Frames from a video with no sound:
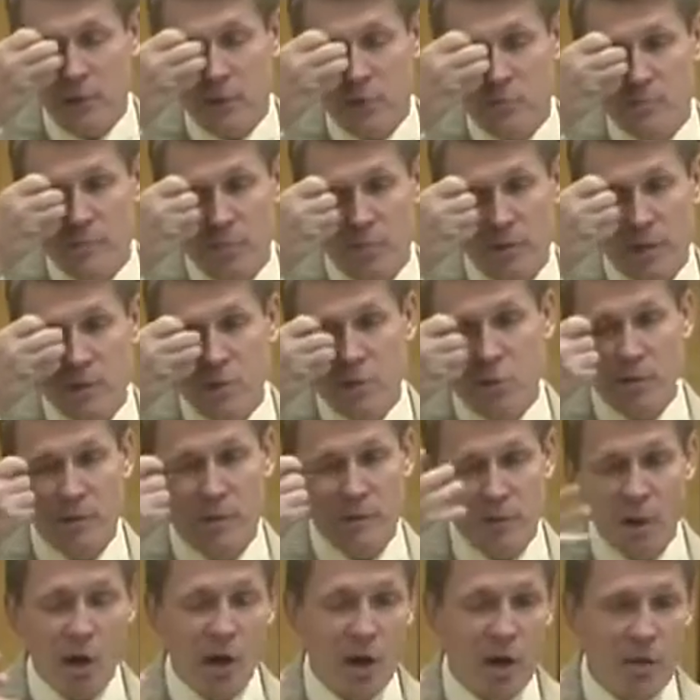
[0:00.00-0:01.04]
All you got to do is
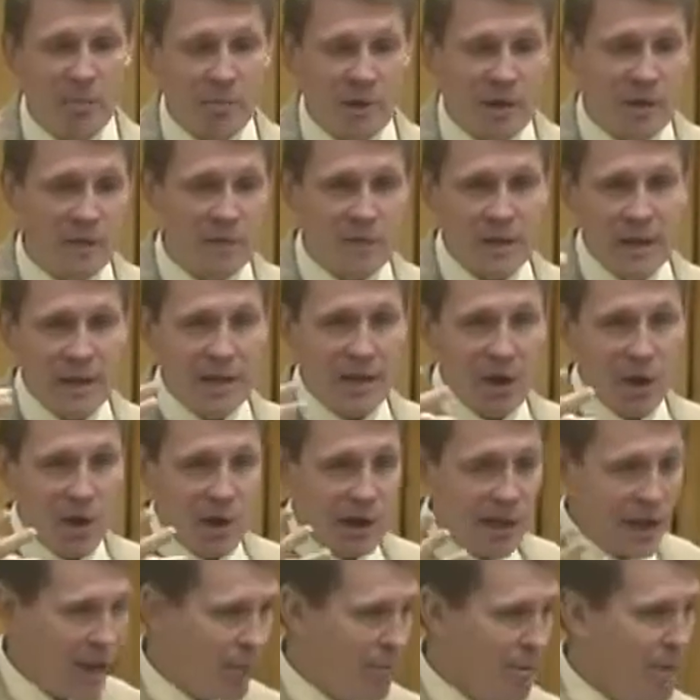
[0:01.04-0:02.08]
memorize the word farm,
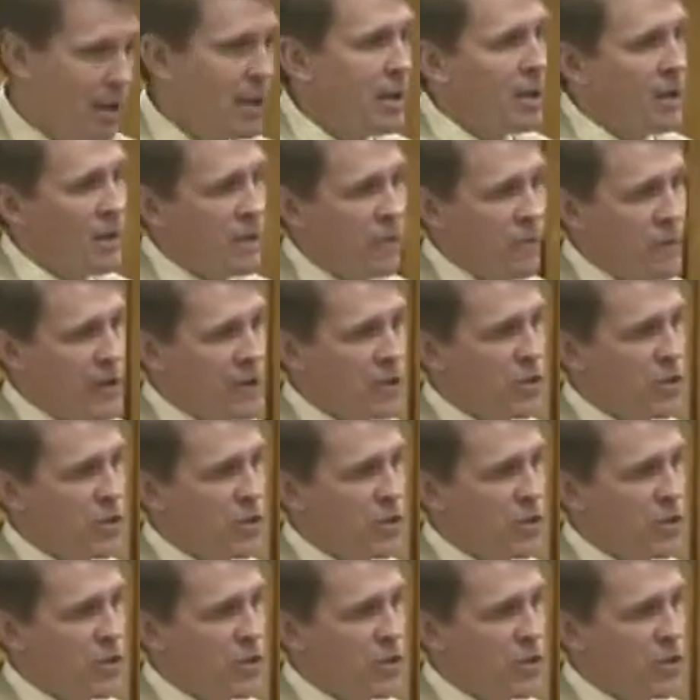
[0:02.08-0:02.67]
F-A-R-M,